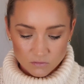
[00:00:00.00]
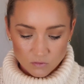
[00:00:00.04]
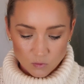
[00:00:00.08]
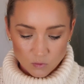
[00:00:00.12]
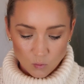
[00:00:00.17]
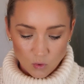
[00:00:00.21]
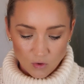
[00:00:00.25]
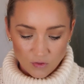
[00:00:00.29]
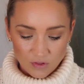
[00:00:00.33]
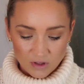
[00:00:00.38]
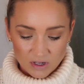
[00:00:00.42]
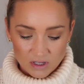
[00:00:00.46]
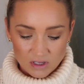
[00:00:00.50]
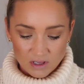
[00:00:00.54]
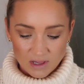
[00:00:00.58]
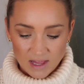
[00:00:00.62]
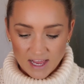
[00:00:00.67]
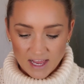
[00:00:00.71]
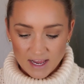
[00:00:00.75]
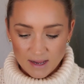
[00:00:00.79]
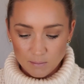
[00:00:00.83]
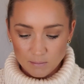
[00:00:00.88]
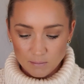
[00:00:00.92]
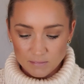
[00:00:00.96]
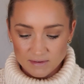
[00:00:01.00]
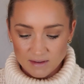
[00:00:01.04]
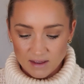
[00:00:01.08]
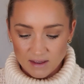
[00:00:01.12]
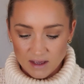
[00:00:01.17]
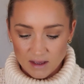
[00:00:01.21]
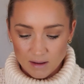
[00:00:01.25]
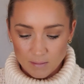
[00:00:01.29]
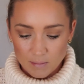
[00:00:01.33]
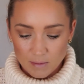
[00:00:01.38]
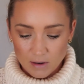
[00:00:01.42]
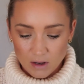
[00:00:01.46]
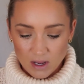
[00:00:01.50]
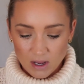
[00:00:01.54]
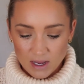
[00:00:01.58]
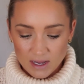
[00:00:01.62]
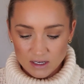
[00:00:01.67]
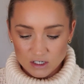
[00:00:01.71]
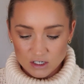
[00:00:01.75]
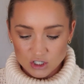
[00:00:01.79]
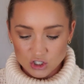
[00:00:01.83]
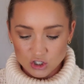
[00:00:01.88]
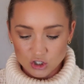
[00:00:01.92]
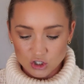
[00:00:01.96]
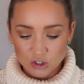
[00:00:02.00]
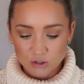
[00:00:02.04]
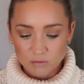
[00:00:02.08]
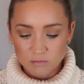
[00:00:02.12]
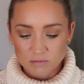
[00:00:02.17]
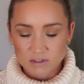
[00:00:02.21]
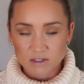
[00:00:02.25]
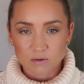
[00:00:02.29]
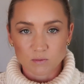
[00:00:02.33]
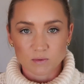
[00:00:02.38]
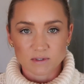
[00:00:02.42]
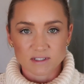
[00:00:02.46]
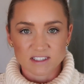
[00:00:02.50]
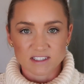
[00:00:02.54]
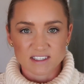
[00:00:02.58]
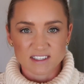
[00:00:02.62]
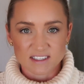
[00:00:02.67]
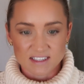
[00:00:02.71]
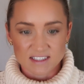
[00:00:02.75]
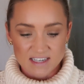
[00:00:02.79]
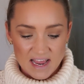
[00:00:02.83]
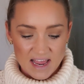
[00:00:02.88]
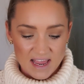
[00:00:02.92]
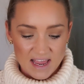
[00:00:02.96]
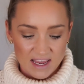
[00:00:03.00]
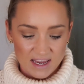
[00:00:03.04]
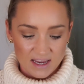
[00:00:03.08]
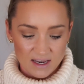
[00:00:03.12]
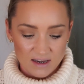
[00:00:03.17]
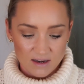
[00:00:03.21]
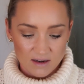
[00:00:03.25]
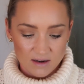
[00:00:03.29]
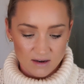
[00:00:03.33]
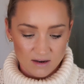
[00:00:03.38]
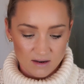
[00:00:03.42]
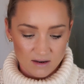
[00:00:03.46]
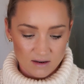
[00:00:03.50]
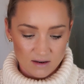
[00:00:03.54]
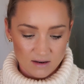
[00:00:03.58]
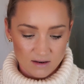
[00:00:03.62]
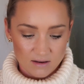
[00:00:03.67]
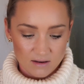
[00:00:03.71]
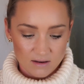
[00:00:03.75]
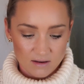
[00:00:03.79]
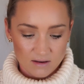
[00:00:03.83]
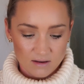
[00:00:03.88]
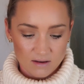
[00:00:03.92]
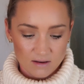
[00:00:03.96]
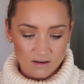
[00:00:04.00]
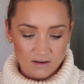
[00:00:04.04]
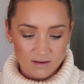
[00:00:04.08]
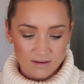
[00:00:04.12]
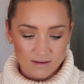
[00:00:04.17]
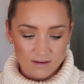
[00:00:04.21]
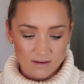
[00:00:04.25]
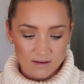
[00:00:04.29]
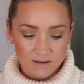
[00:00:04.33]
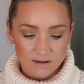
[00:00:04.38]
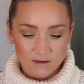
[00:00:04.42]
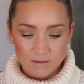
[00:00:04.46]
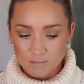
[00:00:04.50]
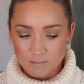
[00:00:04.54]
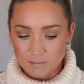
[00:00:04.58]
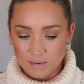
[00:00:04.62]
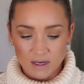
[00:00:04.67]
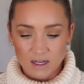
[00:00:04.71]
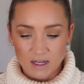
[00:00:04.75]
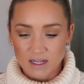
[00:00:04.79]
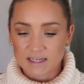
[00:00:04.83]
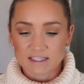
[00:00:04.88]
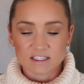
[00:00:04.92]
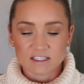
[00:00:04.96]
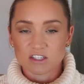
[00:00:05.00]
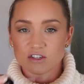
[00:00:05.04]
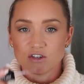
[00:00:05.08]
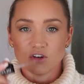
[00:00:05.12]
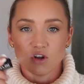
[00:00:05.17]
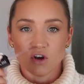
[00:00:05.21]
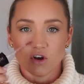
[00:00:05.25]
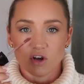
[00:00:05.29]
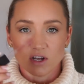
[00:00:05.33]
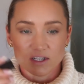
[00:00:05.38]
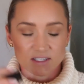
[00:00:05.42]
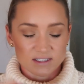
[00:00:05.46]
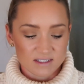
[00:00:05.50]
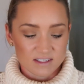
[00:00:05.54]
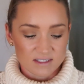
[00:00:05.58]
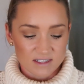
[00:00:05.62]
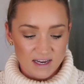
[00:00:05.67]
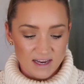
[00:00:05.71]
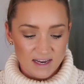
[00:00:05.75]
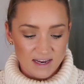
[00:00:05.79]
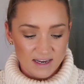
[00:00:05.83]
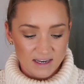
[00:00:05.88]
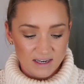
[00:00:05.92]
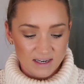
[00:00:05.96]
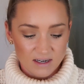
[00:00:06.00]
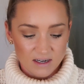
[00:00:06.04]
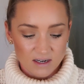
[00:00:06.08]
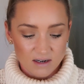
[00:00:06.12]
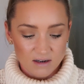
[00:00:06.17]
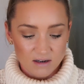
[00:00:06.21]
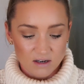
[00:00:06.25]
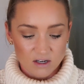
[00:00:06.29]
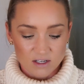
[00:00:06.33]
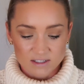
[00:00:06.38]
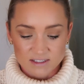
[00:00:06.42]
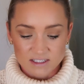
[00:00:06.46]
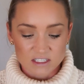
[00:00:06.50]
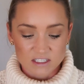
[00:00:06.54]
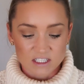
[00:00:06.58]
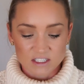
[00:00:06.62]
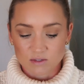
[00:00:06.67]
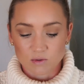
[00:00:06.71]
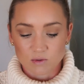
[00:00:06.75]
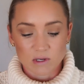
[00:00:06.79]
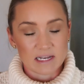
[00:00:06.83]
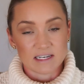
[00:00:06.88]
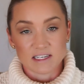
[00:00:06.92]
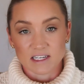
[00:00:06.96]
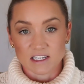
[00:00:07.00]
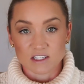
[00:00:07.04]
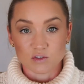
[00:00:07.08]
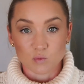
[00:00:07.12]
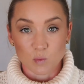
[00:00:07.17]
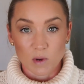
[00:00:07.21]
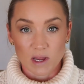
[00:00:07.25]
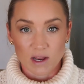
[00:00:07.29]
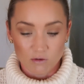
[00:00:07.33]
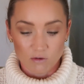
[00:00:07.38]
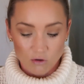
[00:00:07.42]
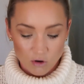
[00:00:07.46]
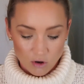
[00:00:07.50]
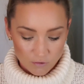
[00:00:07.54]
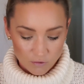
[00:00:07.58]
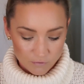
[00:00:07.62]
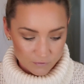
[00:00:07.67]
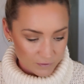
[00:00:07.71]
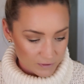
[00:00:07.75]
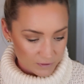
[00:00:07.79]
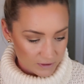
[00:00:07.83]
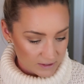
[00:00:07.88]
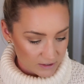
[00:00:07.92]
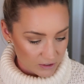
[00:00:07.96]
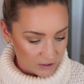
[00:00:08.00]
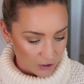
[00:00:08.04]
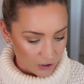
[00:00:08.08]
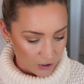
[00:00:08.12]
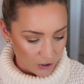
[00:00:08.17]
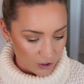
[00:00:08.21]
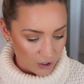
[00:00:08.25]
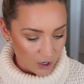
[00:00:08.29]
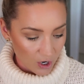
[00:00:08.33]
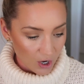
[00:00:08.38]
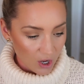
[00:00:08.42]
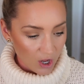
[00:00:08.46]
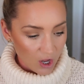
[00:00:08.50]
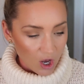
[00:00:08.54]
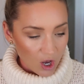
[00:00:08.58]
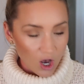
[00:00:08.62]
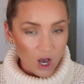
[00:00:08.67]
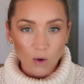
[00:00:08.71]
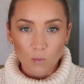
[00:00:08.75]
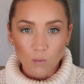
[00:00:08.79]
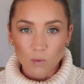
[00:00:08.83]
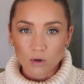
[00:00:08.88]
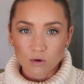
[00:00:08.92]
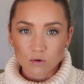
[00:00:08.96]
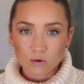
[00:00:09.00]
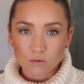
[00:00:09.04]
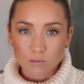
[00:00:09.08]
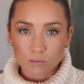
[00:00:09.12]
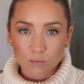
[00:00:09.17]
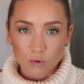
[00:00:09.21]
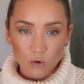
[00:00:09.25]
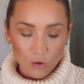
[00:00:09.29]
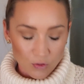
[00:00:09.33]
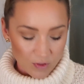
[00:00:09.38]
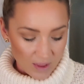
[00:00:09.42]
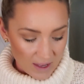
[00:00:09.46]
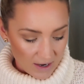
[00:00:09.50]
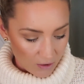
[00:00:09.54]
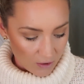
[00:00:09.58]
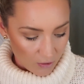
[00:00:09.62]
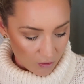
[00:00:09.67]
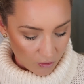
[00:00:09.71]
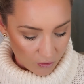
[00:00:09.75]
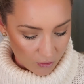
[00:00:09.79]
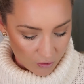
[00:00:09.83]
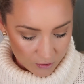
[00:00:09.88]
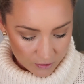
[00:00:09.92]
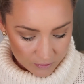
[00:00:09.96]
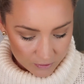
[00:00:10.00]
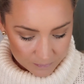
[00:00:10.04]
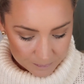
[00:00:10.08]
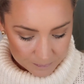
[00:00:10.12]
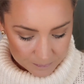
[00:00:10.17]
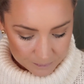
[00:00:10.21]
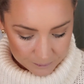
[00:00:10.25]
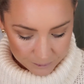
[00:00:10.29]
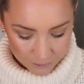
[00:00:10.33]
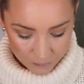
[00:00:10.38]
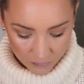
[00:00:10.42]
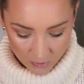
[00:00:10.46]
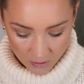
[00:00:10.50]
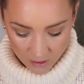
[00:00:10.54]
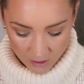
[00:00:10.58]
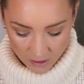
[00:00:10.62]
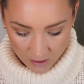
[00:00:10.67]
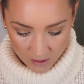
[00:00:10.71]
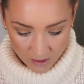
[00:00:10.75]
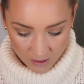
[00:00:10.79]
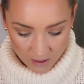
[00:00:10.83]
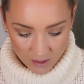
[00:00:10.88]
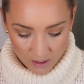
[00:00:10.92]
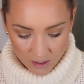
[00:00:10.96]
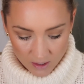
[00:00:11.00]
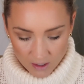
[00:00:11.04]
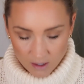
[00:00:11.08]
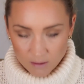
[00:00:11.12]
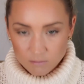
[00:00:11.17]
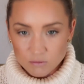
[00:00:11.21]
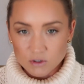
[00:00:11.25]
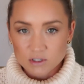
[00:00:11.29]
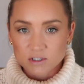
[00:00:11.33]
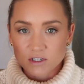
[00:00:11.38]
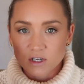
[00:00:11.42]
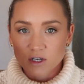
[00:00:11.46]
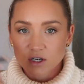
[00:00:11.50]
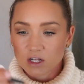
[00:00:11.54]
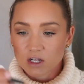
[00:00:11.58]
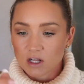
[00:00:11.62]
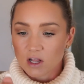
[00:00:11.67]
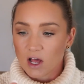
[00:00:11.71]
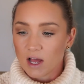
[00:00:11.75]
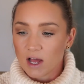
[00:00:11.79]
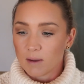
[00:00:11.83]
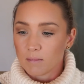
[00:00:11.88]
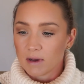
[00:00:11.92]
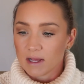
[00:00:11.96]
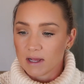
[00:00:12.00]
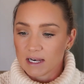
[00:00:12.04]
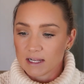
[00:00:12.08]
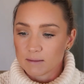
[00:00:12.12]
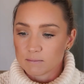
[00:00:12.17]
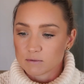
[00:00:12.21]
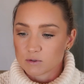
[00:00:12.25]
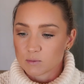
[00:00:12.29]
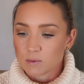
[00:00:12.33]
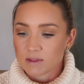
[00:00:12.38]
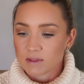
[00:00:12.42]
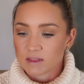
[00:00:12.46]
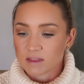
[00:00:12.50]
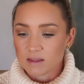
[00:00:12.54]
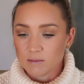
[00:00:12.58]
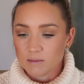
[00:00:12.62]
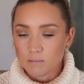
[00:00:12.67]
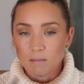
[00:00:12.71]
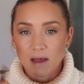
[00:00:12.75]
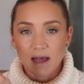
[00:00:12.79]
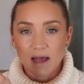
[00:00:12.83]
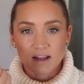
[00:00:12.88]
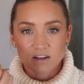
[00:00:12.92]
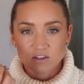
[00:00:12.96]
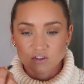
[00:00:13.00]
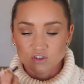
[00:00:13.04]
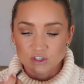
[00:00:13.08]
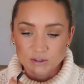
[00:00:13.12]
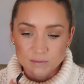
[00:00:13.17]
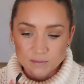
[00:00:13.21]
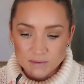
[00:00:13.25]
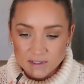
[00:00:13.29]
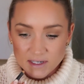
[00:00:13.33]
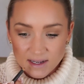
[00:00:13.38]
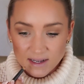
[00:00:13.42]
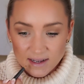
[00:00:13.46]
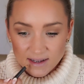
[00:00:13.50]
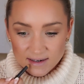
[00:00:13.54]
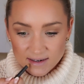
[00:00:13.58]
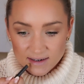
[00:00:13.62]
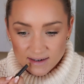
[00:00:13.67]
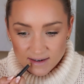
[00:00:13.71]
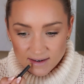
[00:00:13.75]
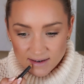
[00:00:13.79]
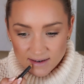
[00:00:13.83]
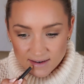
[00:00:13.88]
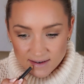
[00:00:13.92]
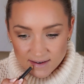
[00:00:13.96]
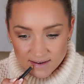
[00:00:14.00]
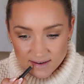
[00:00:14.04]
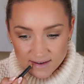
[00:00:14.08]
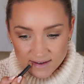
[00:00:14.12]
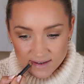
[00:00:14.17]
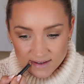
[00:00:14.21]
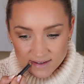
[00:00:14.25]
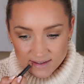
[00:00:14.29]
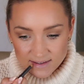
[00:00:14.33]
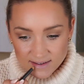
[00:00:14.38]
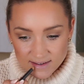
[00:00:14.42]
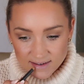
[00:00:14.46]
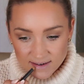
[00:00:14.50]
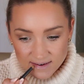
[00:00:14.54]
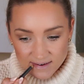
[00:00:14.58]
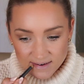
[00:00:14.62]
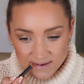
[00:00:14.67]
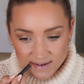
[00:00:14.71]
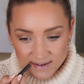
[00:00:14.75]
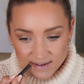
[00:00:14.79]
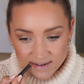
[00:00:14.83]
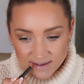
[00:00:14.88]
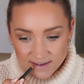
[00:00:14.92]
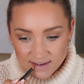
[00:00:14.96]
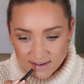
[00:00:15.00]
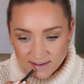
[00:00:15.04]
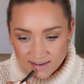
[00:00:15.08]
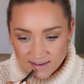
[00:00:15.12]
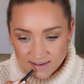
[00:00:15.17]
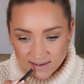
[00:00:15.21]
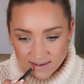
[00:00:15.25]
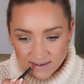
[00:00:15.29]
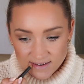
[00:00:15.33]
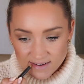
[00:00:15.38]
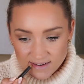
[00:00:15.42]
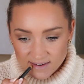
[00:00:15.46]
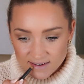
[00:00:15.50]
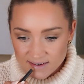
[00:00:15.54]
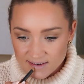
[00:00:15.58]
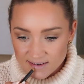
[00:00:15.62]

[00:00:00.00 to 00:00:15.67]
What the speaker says: what the claims are, but I assumed it was a stain. But it's not a stain, because it does wear off. So I will put that on. I'm just going to line my lips with MAC Stripdown. It's a great nude.